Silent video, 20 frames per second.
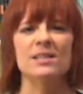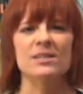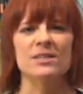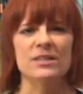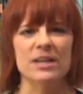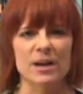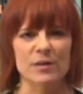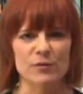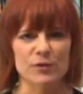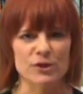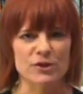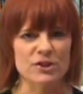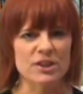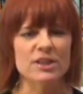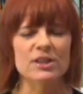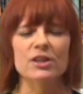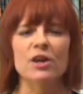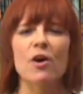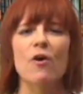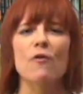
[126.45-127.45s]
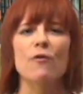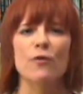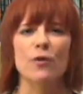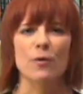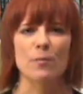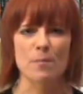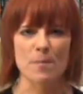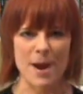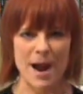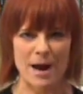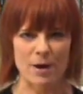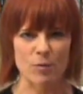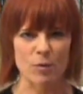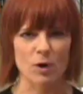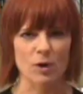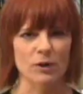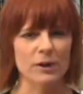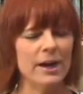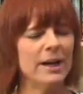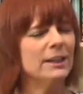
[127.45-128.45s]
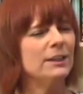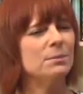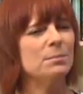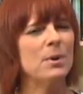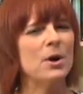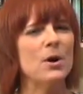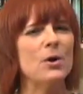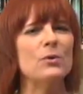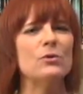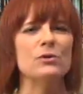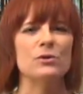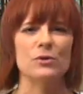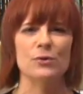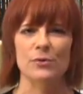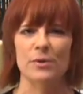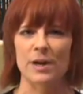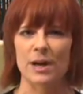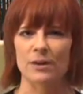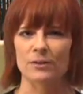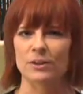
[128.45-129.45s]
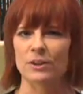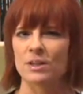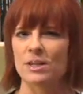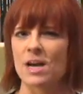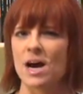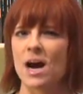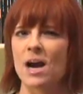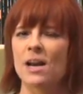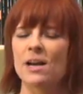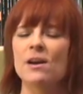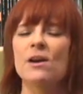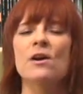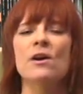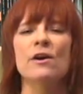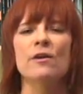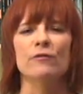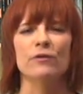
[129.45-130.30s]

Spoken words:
to San Francisco for Macworld Expo 2009